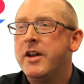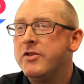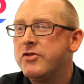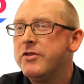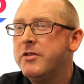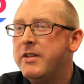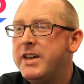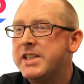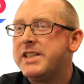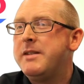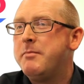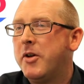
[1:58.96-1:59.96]
truly
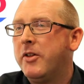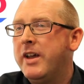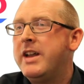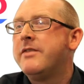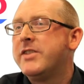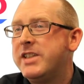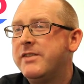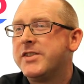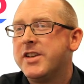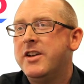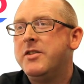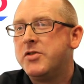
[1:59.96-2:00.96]
simple, innovative
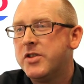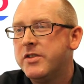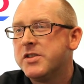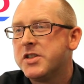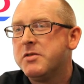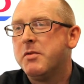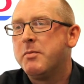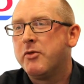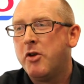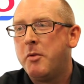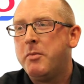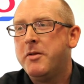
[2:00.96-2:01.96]
solutions to a
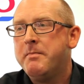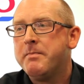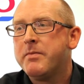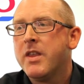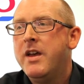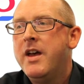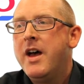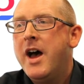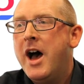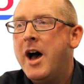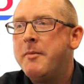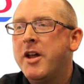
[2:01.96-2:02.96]
problem.
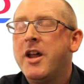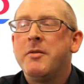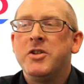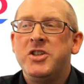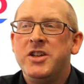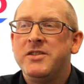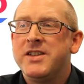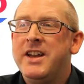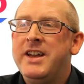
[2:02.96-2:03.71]
And I would use the